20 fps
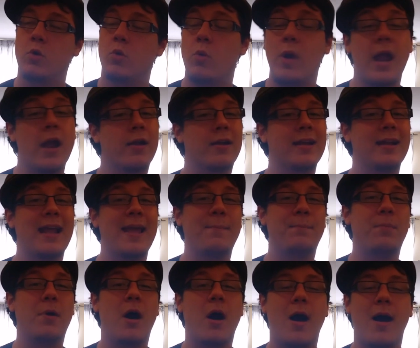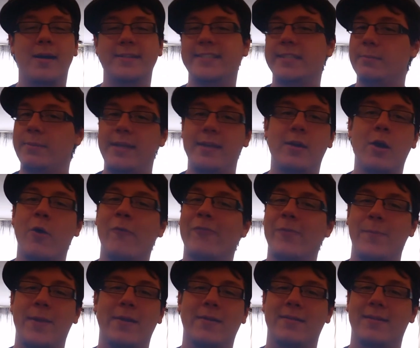Where can I possibly go
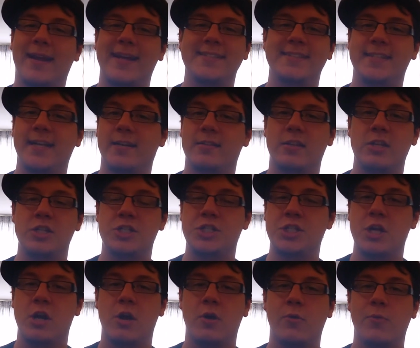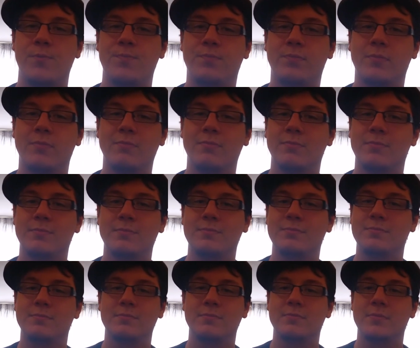from here to dissect this show?
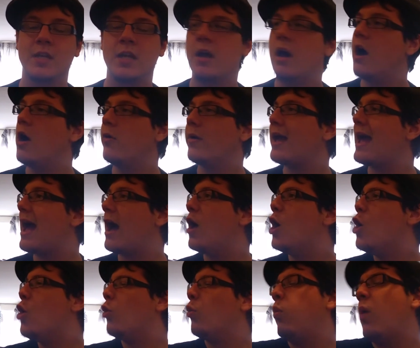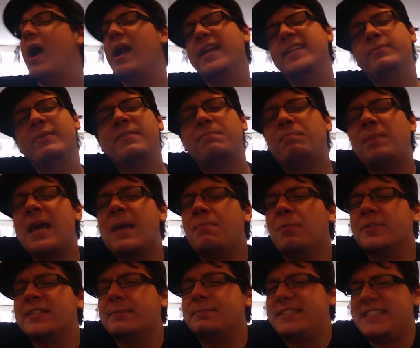Oh yeah, what is with
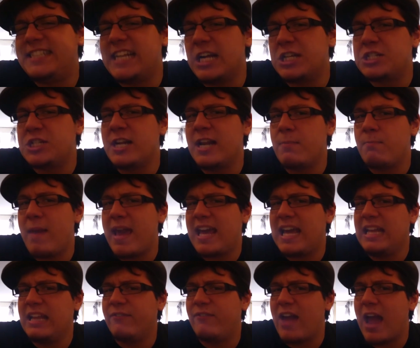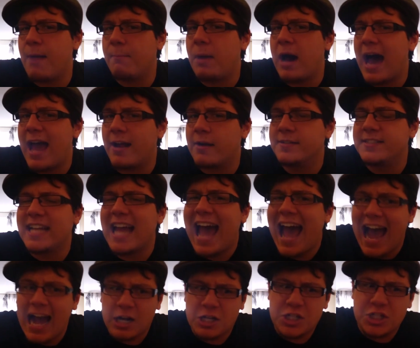people's obsession in making the vampires
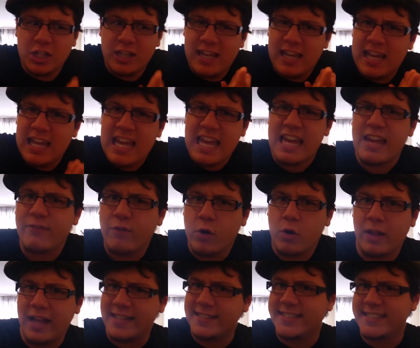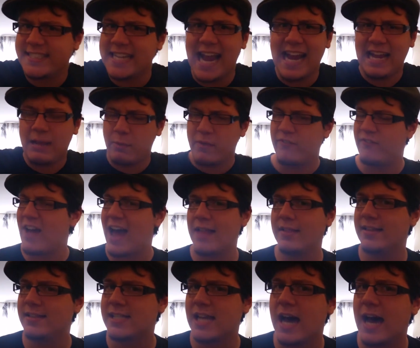actually evil and siding with
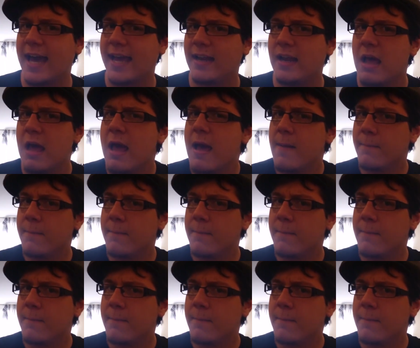Valentine?